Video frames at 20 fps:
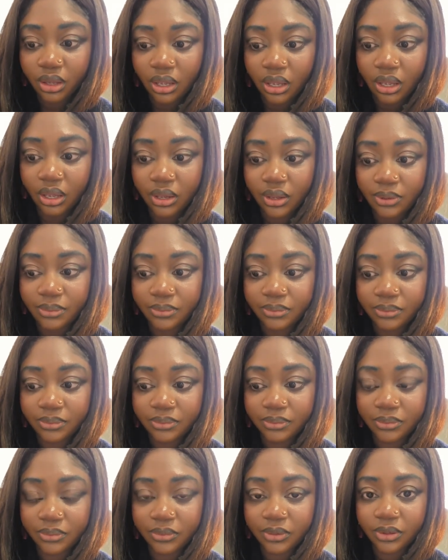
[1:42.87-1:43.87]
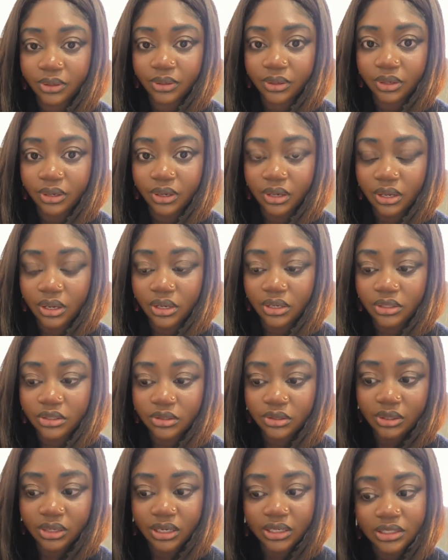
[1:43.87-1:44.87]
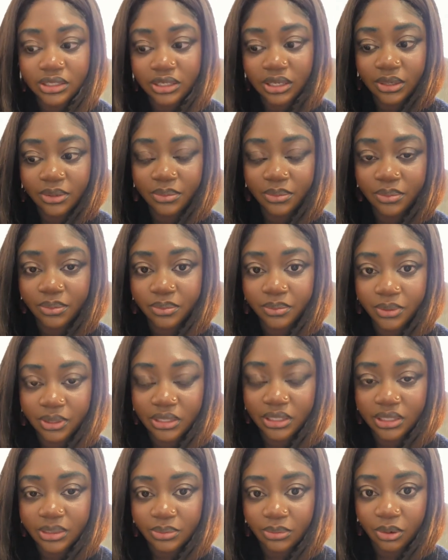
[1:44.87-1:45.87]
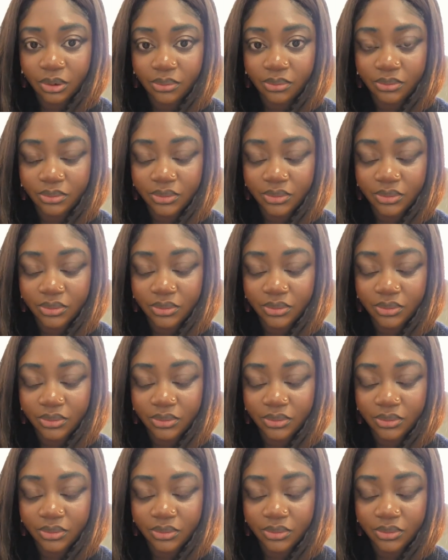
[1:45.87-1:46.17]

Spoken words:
So let's say Pete's mom,